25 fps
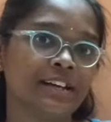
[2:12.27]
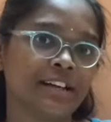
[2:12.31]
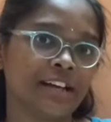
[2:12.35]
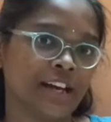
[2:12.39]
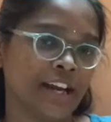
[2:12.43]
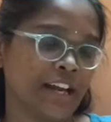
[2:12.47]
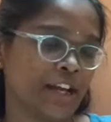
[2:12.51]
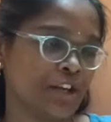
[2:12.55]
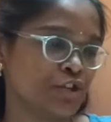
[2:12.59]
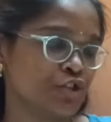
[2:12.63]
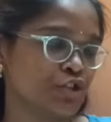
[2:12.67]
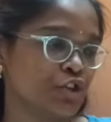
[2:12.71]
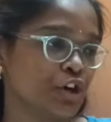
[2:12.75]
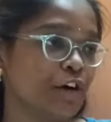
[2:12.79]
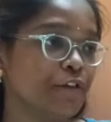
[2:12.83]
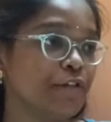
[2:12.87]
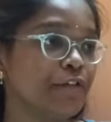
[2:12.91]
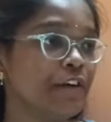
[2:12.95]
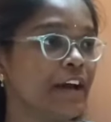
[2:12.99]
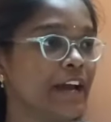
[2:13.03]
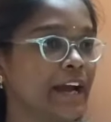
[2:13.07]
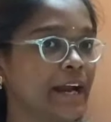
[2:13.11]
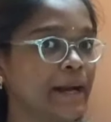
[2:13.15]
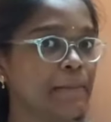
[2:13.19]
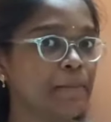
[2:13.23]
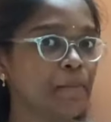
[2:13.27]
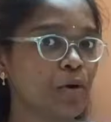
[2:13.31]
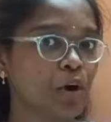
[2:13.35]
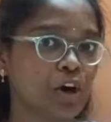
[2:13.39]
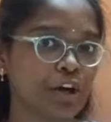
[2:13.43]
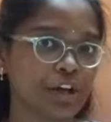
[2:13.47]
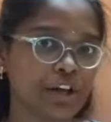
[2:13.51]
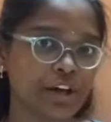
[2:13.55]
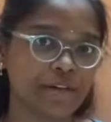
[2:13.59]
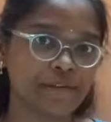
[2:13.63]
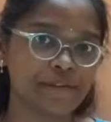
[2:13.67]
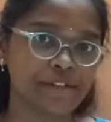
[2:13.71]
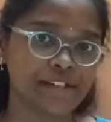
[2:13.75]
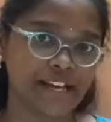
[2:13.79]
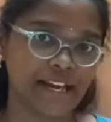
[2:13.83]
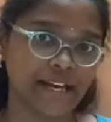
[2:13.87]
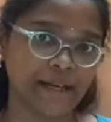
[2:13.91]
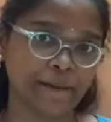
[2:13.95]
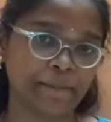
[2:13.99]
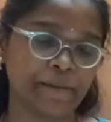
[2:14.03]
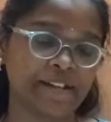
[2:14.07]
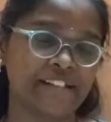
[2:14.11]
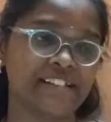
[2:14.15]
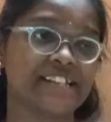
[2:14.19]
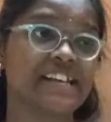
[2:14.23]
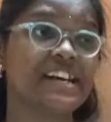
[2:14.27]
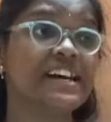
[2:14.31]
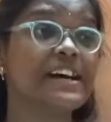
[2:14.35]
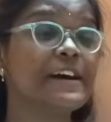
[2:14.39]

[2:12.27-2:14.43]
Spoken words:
range of and body of statements,